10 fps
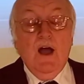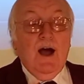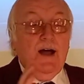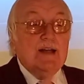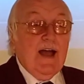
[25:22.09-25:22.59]

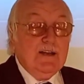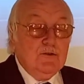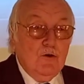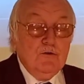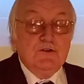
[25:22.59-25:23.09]
And I
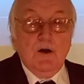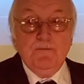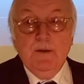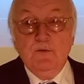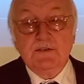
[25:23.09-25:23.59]
know some
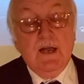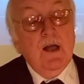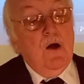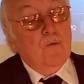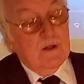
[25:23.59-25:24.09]
people say,
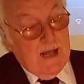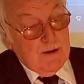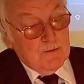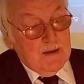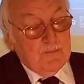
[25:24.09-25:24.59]
well, I
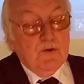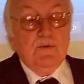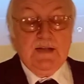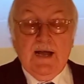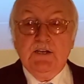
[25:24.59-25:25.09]
remember when
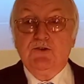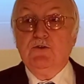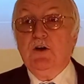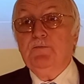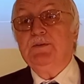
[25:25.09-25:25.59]
I stood
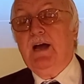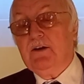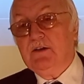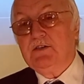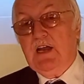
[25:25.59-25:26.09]
up and I
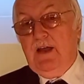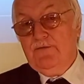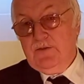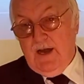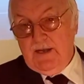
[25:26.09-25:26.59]
got saved
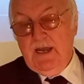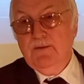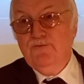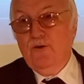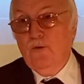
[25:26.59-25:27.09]
and I came
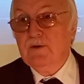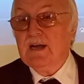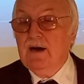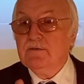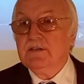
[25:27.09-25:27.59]
forward.
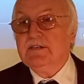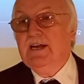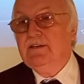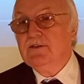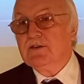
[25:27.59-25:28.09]
I'm going to tell
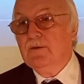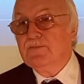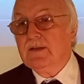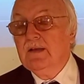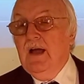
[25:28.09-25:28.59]
you something.